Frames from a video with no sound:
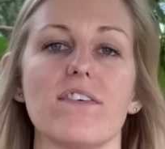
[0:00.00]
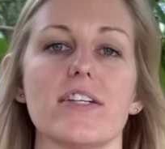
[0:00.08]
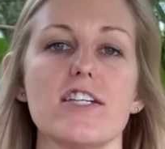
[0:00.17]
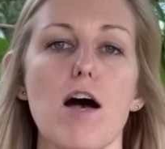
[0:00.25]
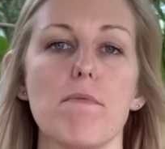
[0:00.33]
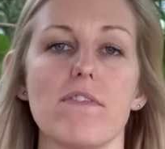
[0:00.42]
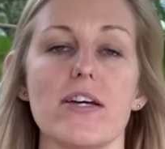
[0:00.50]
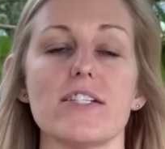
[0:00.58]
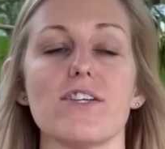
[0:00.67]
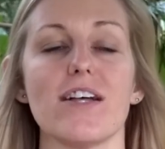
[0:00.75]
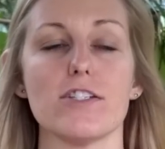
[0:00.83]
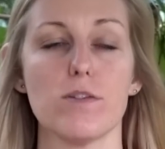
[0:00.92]
over the top of it.
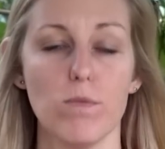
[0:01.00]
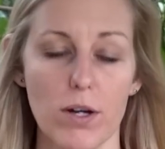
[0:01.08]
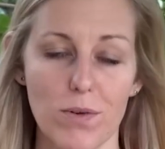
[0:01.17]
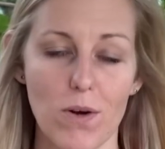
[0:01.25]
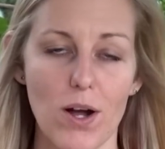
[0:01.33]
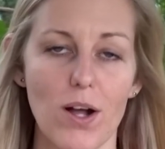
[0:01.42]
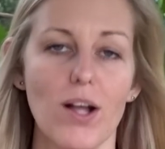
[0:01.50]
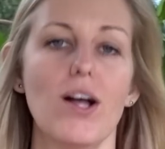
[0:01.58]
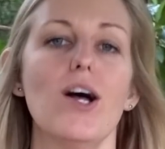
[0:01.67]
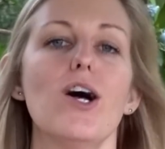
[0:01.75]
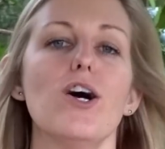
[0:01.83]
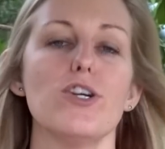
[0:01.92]
So that's one wall
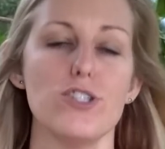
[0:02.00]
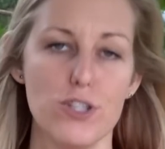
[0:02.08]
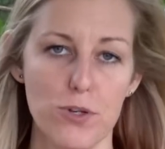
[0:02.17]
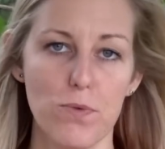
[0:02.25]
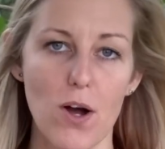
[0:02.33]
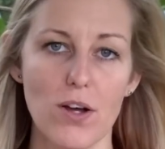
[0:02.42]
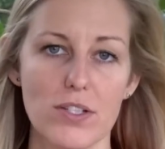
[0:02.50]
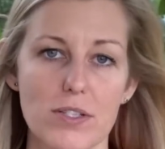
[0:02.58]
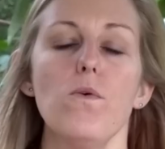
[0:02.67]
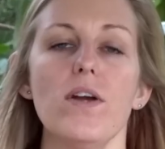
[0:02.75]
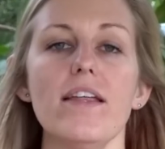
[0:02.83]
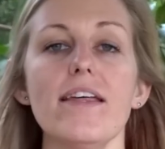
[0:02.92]
two walls.
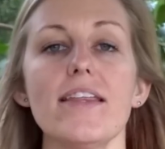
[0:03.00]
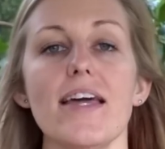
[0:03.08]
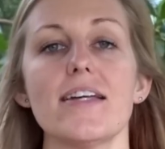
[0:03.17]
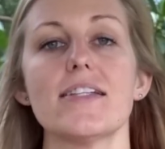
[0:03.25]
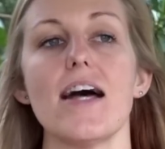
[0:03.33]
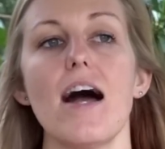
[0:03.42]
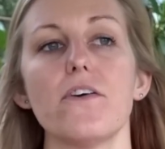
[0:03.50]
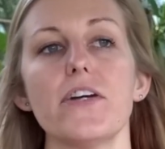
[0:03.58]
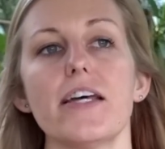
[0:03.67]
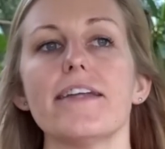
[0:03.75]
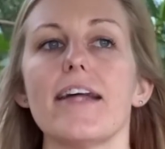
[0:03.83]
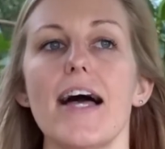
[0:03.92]
One of the things that I
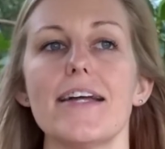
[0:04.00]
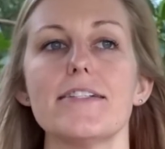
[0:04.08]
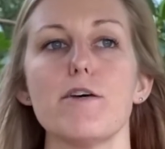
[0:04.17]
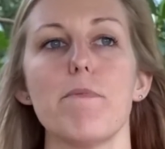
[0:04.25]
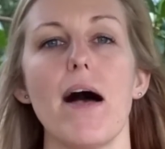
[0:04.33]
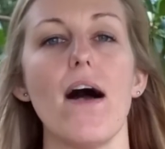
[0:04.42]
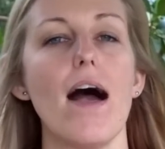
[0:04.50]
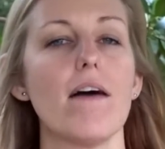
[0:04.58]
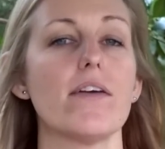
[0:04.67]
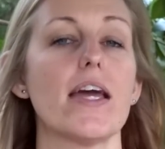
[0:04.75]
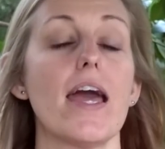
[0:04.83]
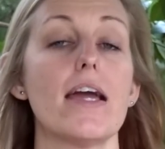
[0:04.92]
really liked about
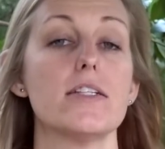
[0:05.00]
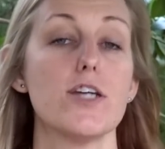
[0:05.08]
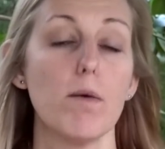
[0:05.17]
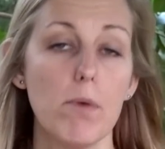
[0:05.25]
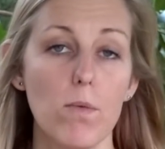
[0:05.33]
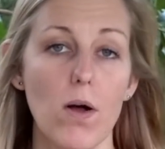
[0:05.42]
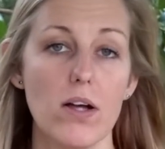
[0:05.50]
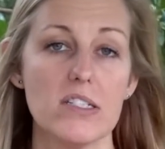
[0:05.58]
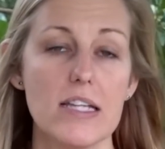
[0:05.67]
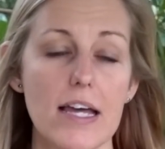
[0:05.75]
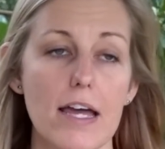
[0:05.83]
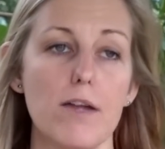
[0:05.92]
having a double wall
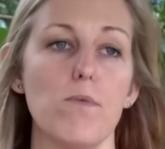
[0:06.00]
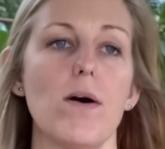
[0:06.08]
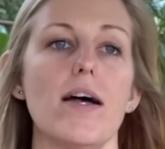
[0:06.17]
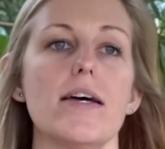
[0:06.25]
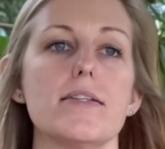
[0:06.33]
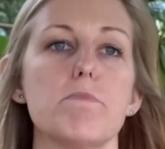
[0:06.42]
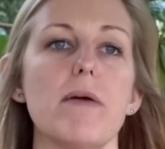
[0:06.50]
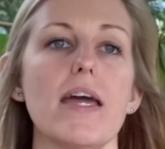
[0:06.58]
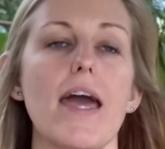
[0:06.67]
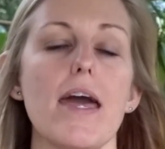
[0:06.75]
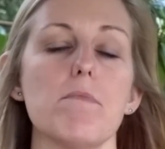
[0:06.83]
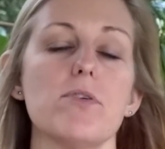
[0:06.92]
tent was
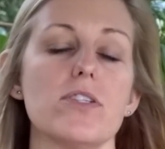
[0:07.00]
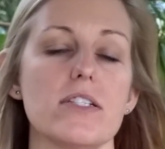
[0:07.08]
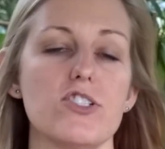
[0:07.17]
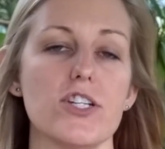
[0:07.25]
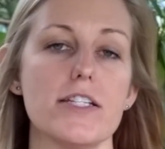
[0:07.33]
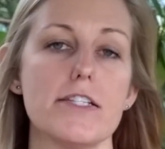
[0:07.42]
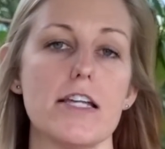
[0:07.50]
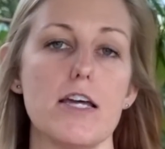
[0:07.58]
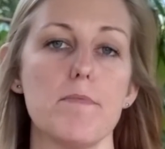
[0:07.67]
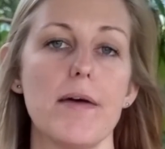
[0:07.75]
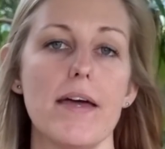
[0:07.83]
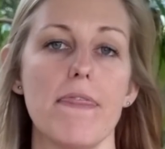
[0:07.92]
being able to just
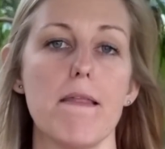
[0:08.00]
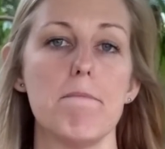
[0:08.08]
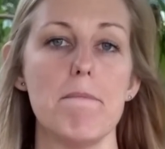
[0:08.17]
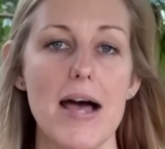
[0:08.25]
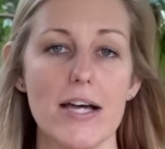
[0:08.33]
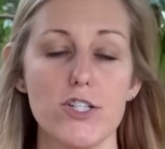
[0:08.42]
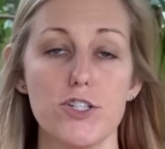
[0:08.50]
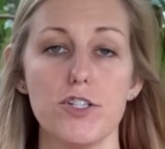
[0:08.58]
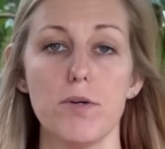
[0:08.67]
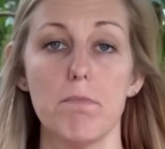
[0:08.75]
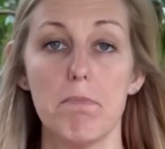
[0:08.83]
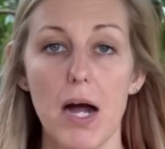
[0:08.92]
sleep in the mesh
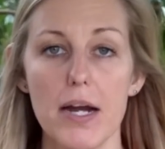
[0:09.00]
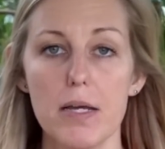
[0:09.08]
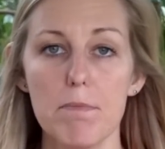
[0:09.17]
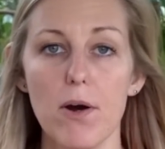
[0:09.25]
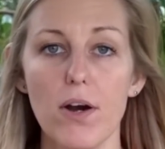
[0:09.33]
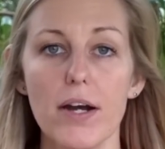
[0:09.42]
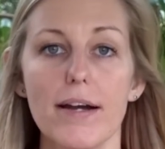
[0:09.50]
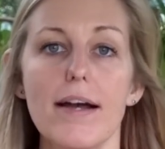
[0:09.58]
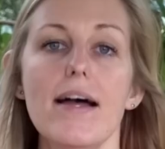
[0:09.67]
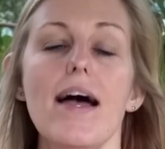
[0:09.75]
body part